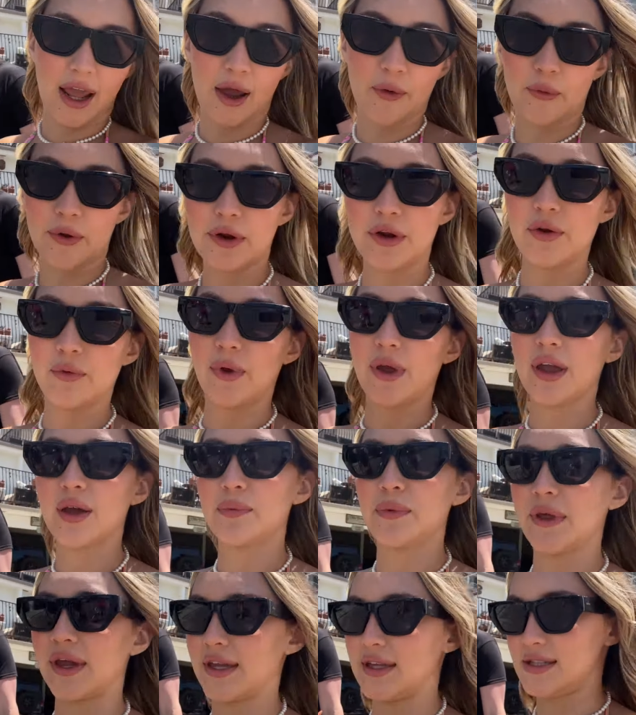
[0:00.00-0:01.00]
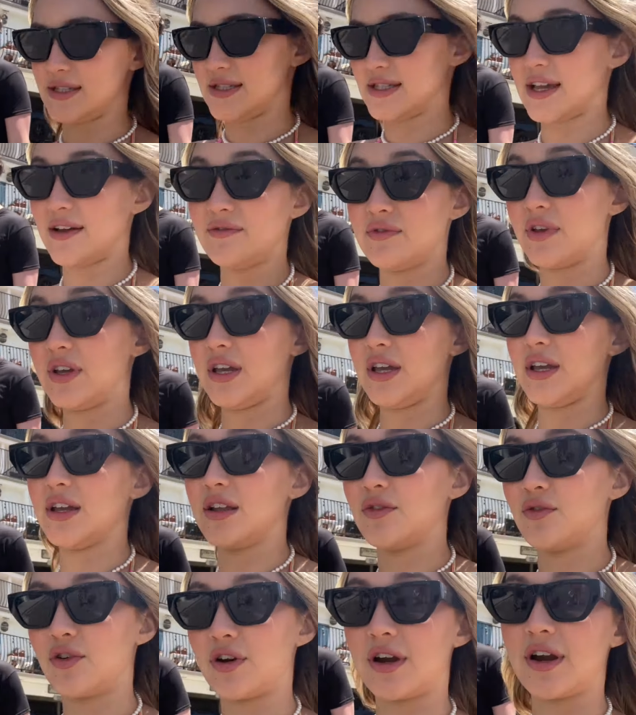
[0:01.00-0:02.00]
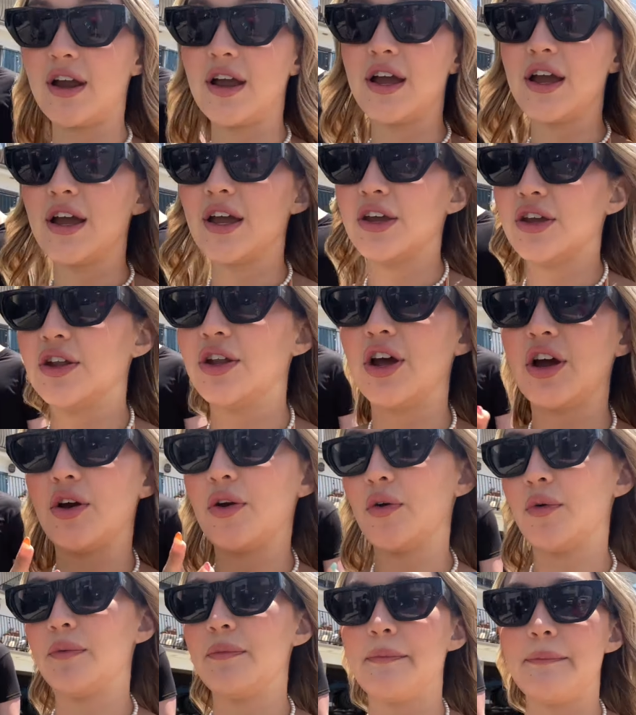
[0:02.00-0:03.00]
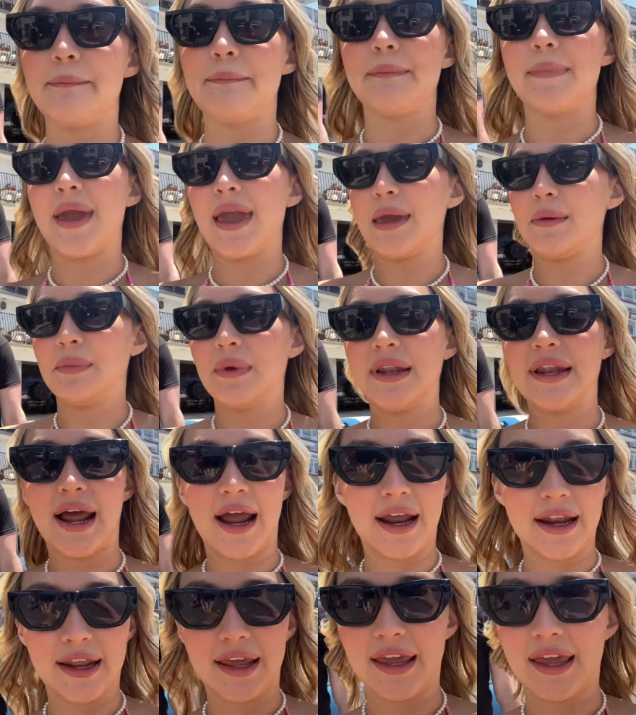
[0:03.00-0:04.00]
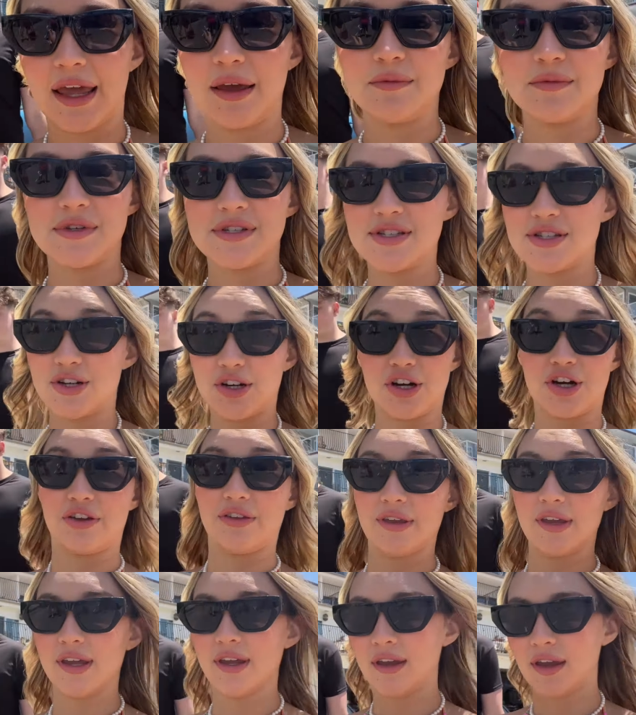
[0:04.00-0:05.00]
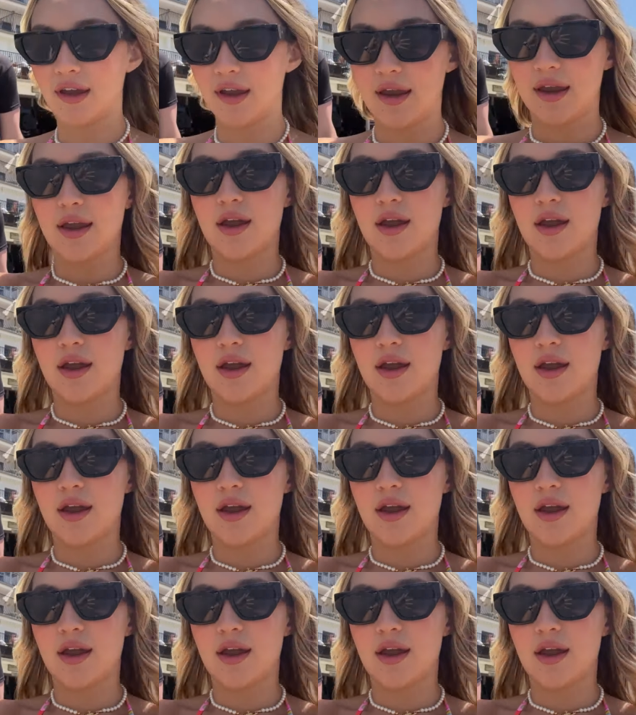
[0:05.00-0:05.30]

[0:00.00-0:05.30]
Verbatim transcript: I wanted to wake up like at 7 or, you know, maybe 9 a.m. just early.